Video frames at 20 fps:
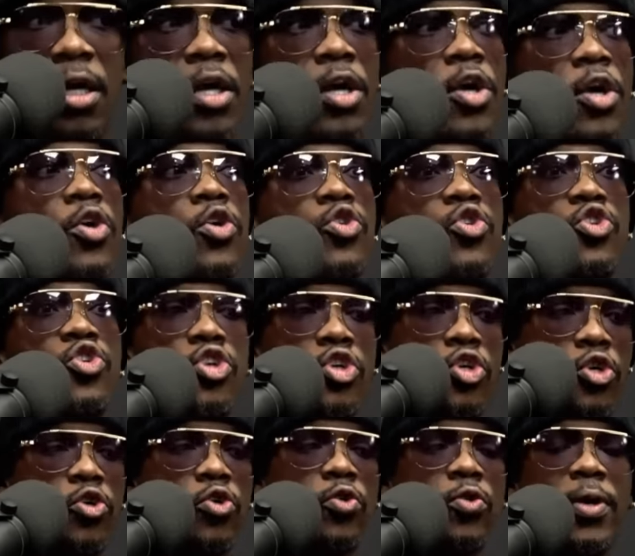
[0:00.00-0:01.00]

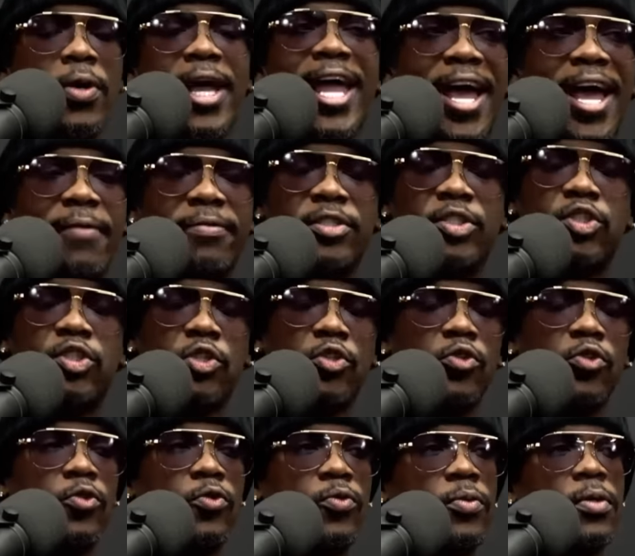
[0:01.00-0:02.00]
You have
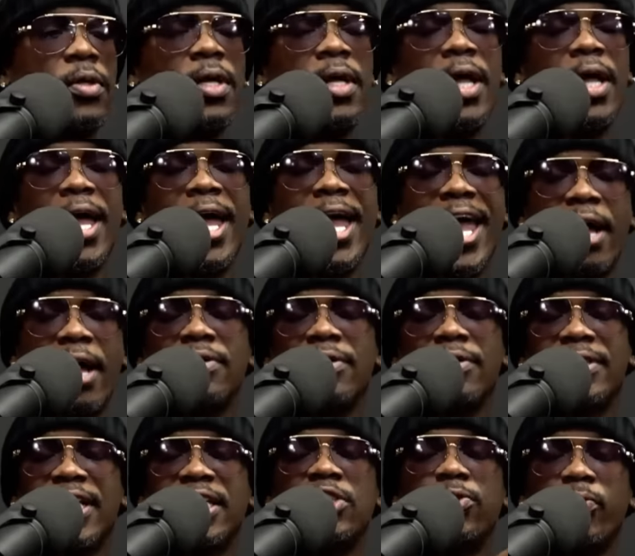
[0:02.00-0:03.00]
to handle
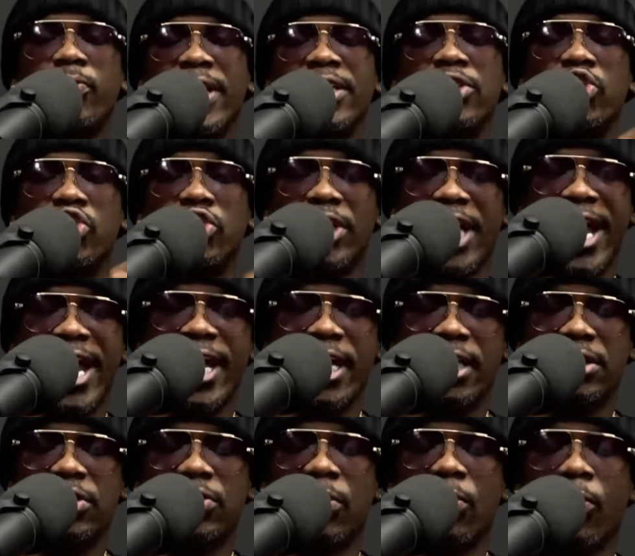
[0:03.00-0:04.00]
this with
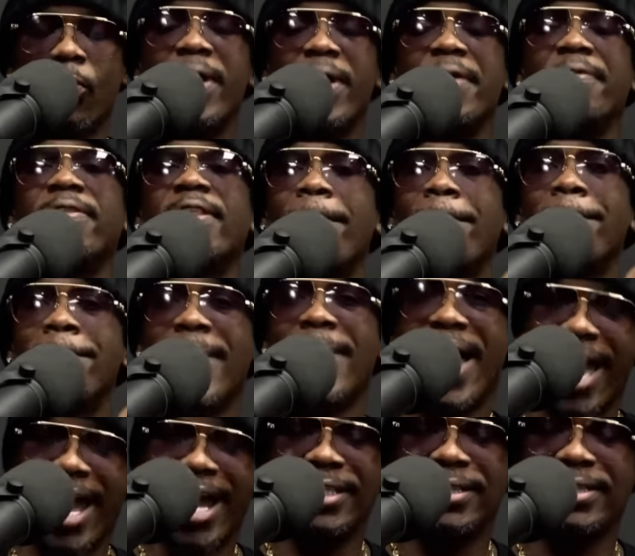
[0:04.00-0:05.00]
Jake's with the
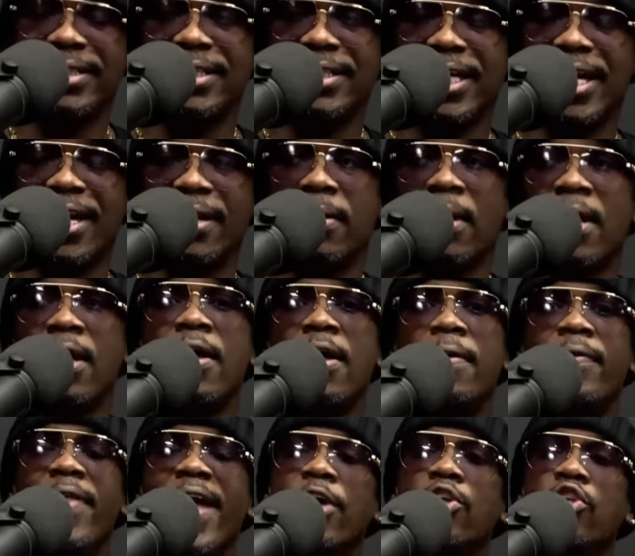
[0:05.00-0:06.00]
mindset
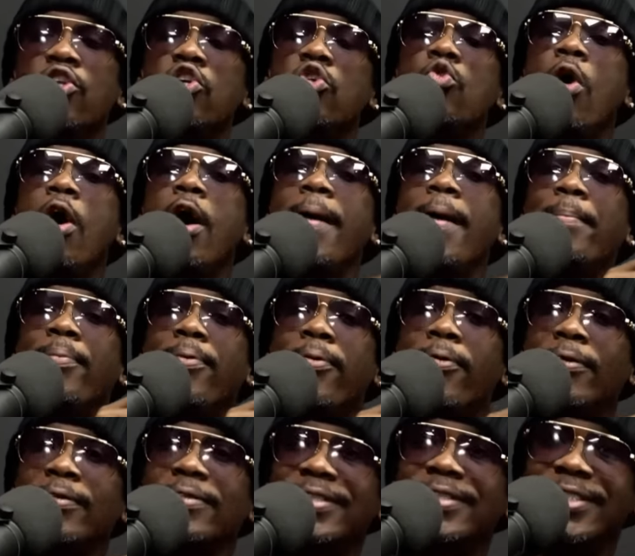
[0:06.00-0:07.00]
that you are
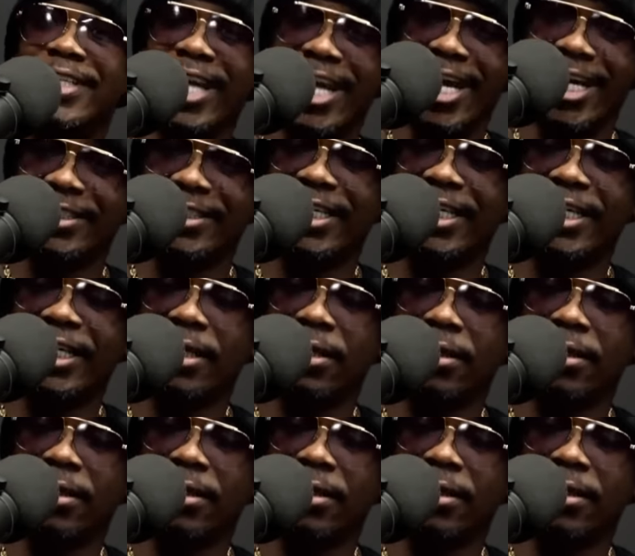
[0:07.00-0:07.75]
protecting